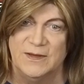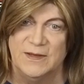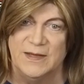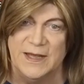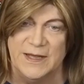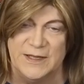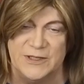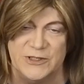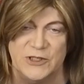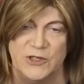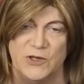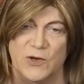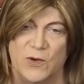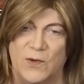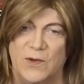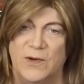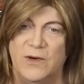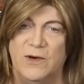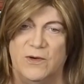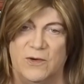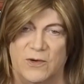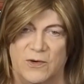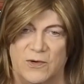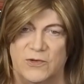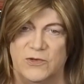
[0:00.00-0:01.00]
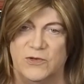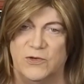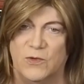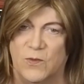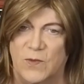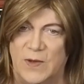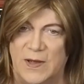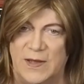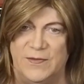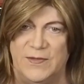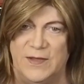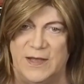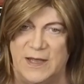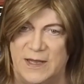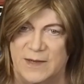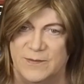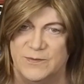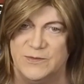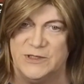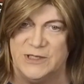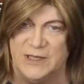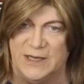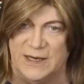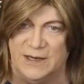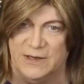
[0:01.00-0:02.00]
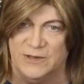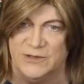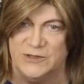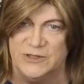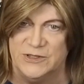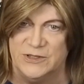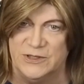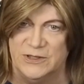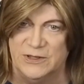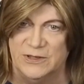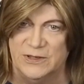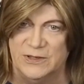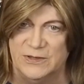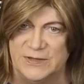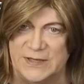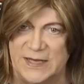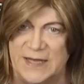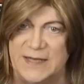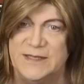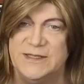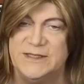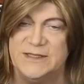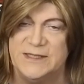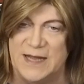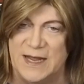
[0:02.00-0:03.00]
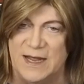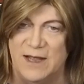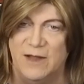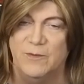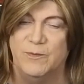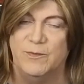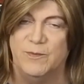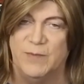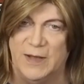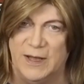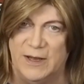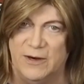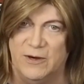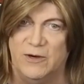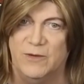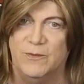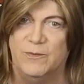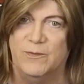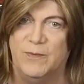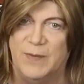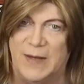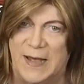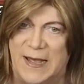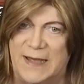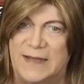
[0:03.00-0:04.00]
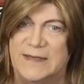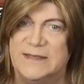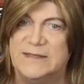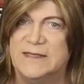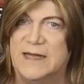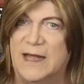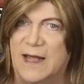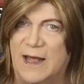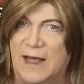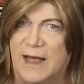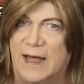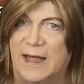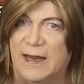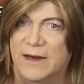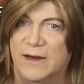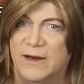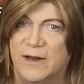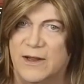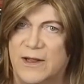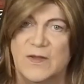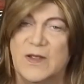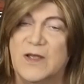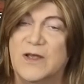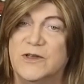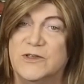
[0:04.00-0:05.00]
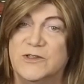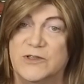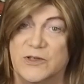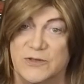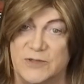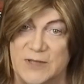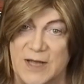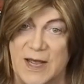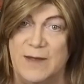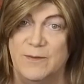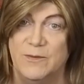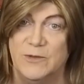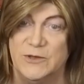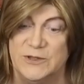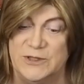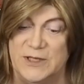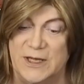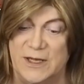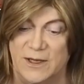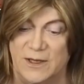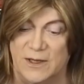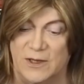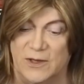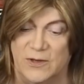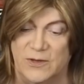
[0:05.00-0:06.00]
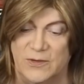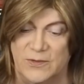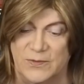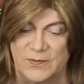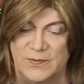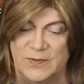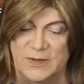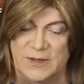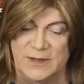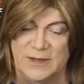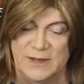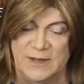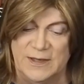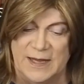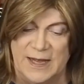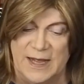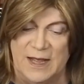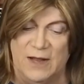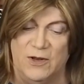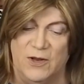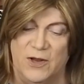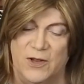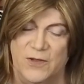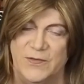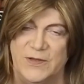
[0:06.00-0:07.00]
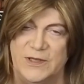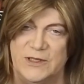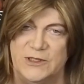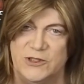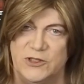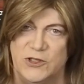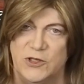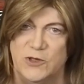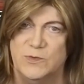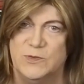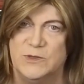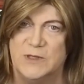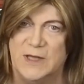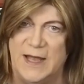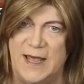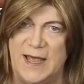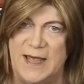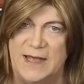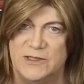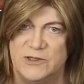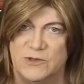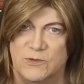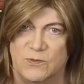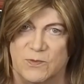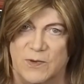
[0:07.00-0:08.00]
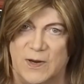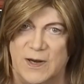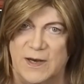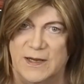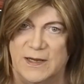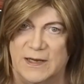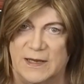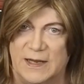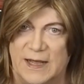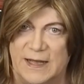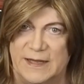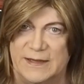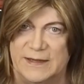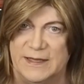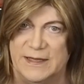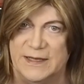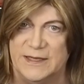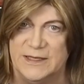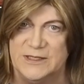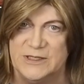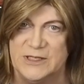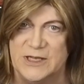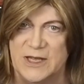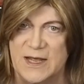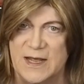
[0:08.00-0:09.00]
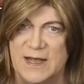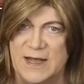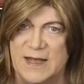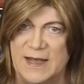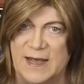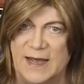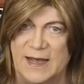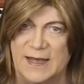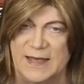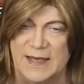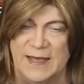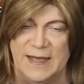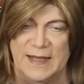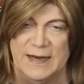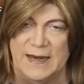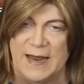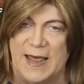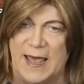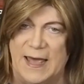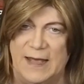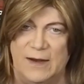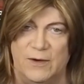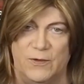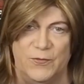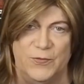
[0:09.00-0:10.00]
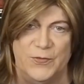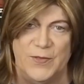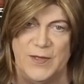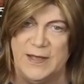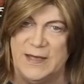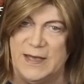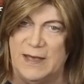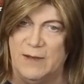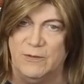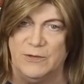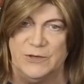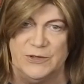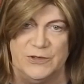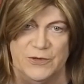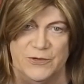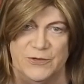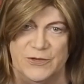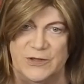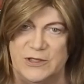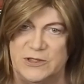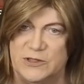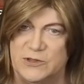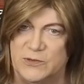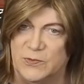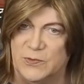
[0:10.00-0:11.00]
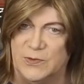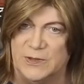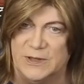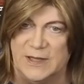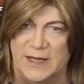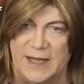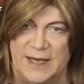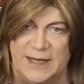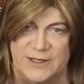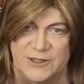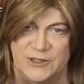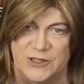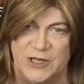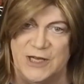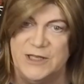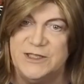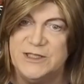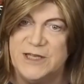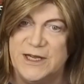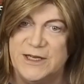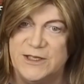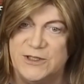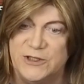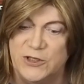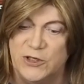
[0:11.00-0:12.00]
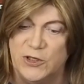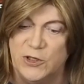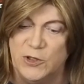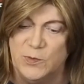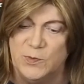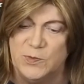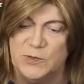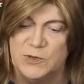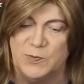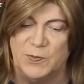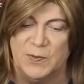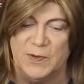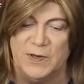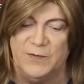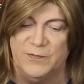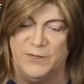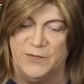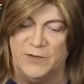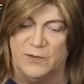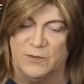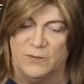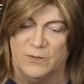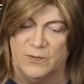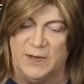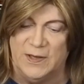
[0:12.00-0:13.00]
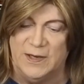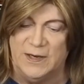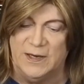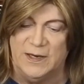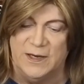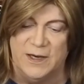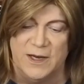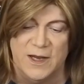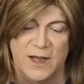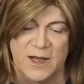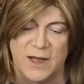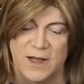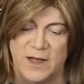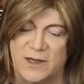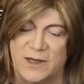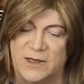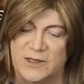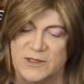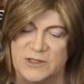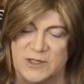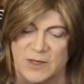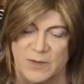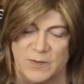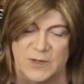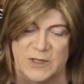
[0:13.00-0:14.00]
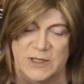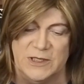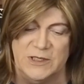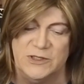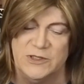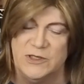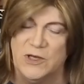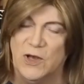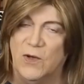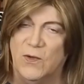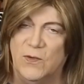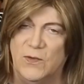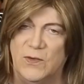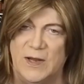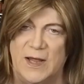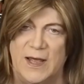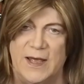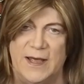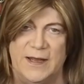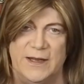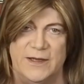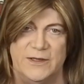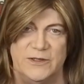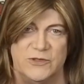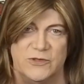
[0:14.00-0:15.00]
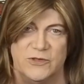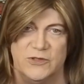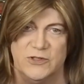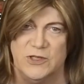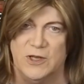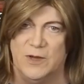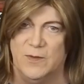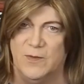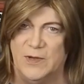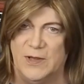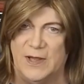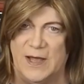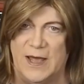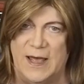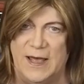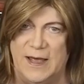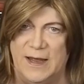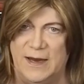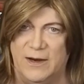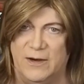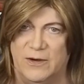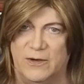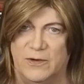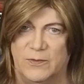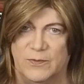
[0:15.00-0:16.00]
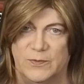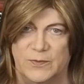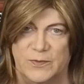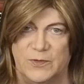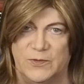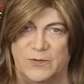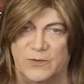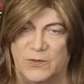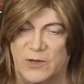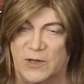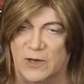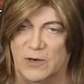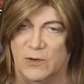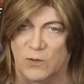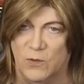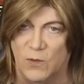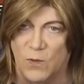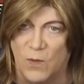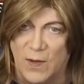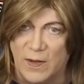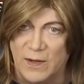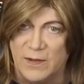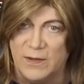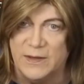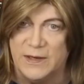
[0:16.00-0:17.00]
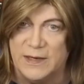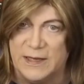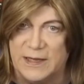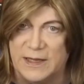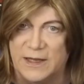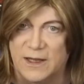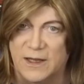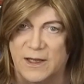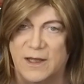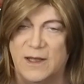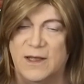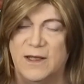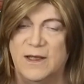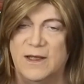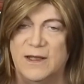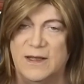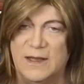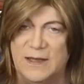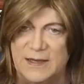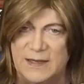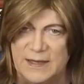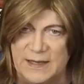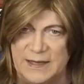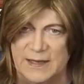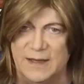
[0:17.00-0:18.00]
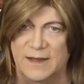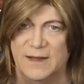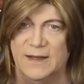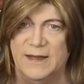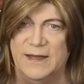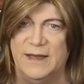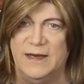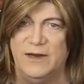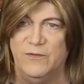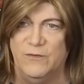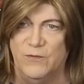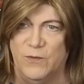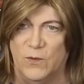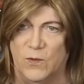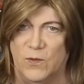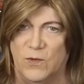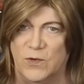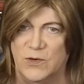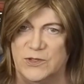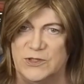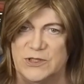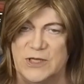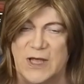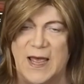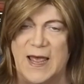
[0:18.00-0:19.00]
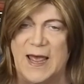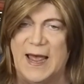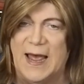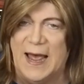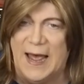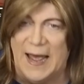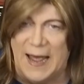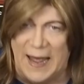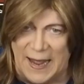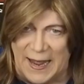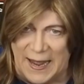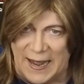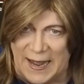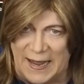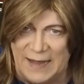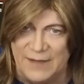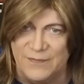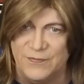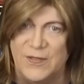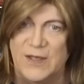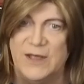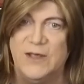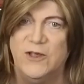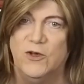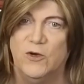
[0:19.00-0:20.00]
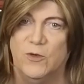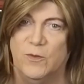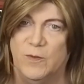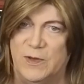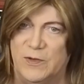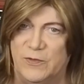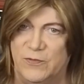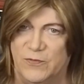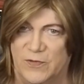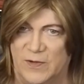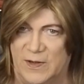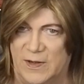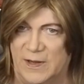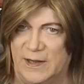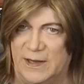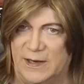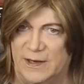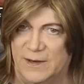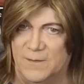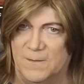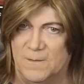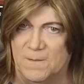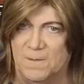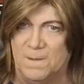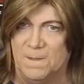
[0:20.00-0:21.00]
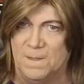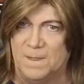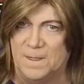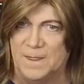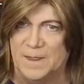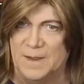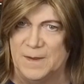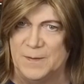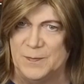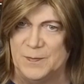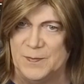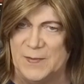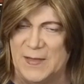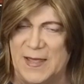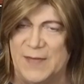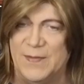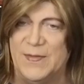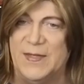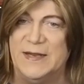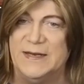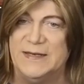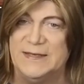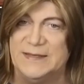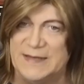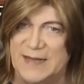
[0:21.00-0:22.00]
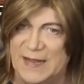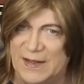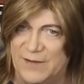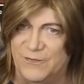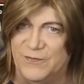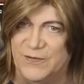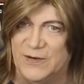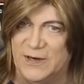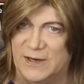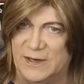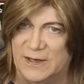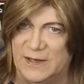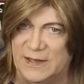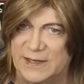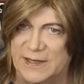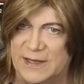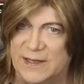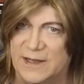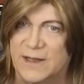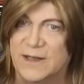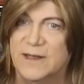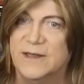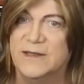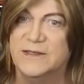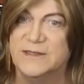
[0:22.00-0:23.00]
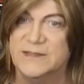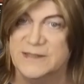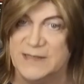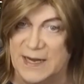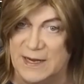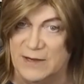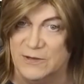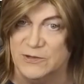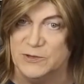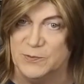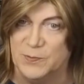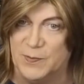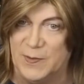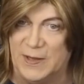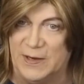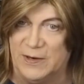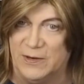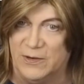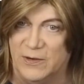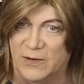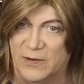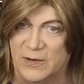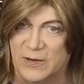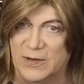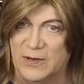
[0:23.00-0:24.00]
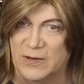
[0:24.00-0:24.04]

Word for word: It's going to hurt the way the amp sounds they sound better biased hot. So time will tell how long these tubes last running like this. Again, I don't think I would do this with like JJ tubes, but if you're running some of these gold lions or some of the higher, you know, quality EL84s, I think you'll be fine. And it definitely sounds better.